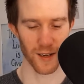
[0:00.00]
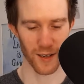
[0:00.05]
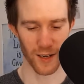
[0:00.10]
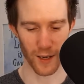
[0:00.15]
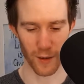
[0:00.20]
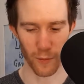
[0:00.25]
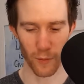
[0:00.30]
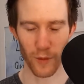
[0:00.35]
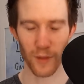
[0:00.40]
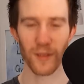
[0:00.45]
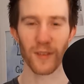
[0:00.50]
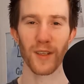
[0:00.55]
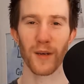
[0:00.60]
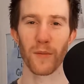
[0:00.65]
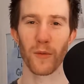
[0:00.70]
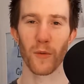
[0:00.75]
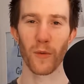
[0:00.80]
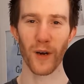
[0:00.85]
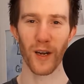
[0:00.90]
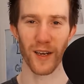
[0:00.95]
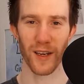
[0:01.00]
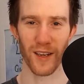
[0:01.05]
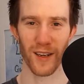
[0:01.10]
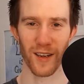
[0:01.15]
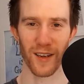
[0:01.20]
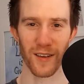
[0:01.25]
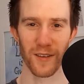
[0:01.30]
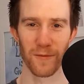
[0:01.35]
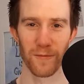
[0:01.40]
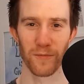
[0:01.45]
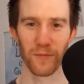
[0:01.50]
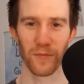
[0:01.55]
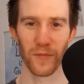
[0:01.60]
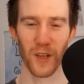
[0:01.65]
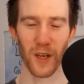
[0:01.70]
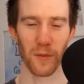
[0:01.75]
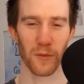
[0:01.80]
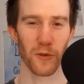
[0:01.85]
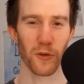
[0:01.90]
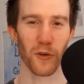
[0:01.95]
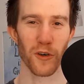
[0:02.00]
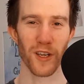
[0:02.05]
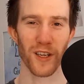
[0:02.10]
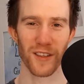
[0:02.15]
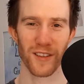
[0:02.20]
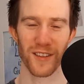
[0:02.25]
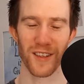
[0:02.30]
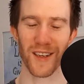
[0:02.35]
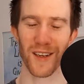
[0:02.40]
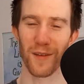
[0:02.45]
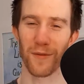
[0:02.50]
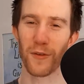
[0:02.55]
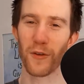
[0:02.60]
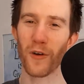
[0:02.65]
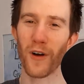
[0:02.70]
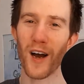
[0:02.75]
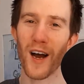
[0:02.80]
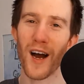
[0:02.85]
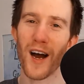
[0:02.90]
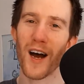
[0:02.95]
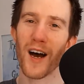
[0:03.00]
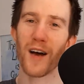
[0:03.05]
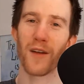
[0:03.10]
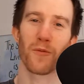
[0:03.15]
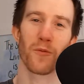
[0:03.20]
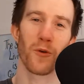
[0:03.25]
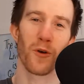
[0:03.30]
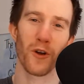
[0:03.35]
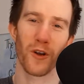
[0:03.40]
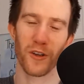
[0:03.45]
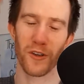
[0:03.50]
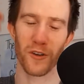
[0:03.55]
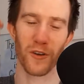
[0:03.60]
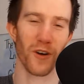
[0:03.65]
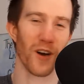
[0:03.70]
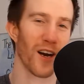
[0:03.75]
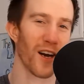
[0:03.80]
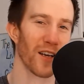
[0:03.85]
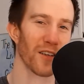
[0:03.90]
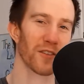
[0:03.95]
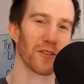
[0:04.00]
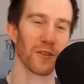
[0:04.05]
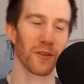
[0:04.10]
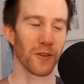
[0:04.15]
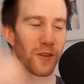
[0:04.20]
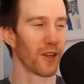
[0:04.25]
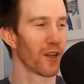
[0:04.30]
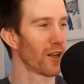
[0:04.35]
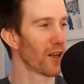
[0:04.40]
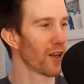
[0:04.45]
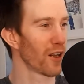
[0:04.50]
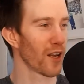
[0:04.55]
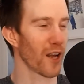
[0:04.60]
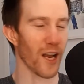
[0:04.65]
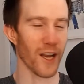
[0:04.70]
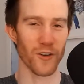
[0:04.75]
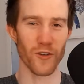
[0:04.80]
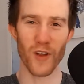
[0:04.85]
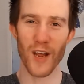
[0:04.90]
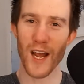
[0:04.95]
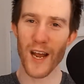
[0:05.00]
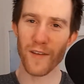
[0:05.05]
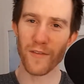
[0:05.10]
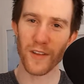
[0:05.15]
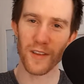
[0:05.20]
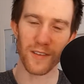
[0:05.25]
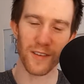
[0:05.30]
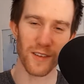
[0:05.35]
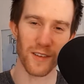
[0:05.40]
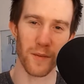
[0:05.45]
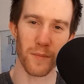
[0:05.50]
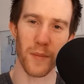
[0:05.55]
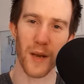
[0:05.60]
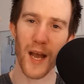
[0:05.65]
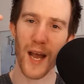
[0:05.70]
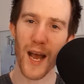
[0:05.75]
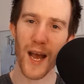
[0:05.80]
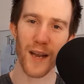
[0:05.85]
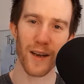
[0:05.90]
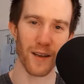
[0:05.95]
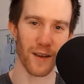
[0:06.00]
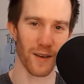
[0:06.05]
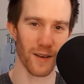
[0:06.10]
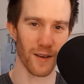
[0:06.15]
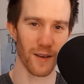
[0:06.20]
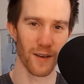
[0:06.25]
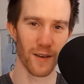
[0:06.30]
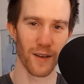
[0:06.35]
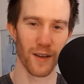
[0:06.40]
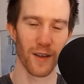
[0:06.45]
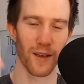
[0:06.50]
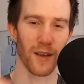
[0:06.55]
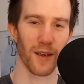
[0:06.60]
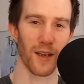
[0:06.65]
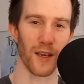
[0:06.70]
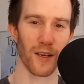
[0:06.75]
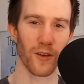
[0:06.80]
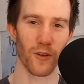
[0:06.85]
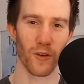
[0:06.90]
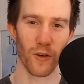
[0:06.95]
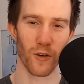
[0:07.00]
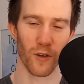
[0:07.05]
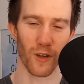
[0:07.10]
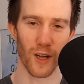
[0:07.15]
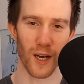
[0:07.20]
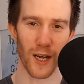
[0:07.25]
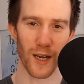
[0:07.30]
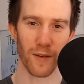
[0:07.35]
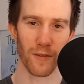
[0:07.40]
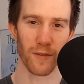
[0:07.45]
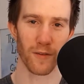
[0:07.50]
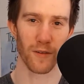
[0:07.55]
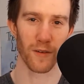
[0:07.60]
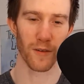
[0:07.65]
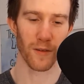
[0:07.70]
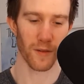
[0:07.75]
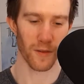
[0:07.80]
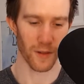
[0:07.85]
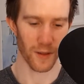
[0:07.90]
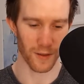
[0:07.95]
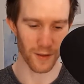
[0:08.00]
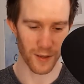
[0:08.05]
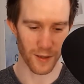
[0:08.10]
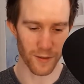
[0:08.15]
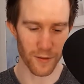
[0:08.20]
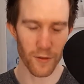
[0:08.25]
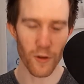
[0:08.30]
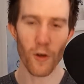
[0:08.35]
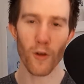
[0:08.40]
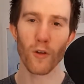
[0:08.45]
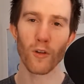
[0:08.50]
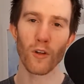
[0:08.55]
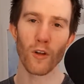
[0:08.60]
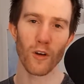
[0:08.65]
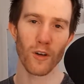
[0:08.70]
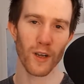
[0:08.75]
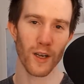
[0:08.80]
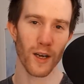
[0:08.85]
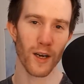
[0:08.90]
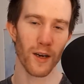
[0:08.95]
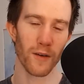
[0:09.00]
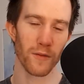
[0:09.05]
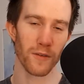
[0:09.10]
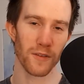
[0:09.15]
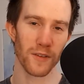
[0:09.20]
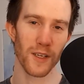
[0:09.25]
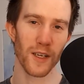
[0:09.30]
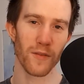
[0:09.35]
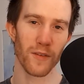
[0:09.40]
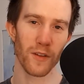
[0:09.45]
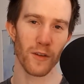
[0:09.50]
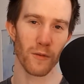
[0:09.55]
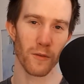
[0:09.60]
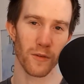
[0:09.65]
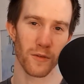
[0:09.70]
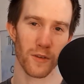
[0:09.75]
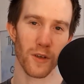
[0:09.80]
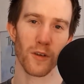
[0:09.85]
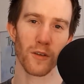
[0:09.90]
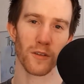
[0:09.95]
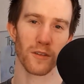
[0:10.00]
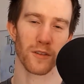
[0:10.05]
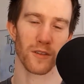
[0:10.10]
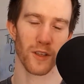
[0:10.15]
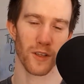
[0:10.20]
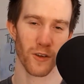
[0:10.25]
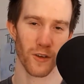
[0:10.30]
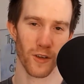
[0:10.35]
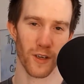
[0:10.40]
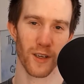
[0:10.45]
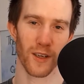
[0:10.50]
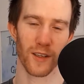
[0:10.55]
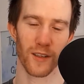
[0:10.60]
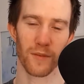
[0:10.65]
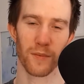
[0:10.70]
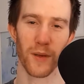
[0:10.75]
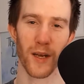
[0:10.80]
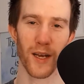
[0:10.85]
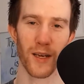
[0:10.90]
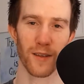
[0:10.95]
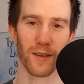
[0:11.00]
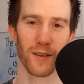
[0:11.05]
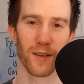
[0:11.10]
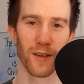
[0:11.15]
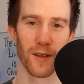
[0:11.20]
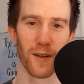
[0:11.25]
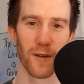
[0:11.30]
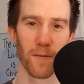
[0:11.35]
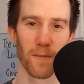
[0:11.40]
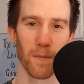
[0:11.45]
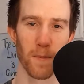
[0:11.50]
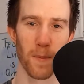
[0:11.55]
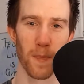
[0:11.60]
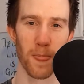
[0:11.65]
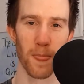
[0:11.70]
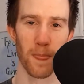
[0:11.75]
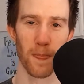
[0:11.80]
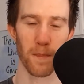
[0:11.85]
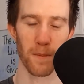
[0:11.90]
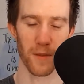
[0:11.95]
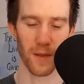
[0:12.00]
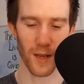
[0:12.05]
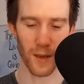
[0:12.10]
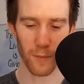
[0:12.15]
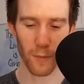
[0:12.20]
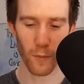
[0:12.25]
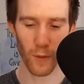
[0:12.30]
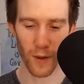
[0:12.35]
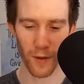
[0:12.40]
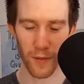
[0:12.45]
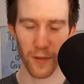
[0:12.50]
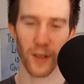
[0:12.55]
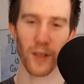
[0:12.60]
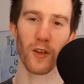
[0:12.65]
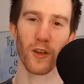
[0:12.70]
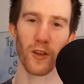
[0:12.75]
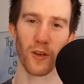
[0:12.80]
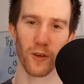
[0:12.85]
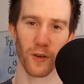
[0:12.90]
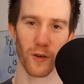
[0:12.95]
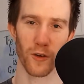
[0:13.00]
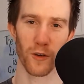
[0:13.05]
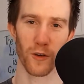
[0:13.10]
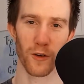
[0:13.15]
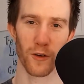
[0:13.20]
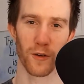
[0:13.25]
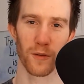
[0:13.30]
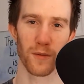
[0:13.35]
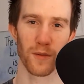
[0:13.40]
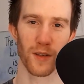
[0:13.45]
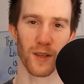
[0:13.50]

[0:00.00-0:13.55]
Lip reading: Now, what's number one here? I'm sure you can see if your hard work, your hustle, and you have this as a pattern in your life that is no longer receiving the results that you can expect, the number one thing you can do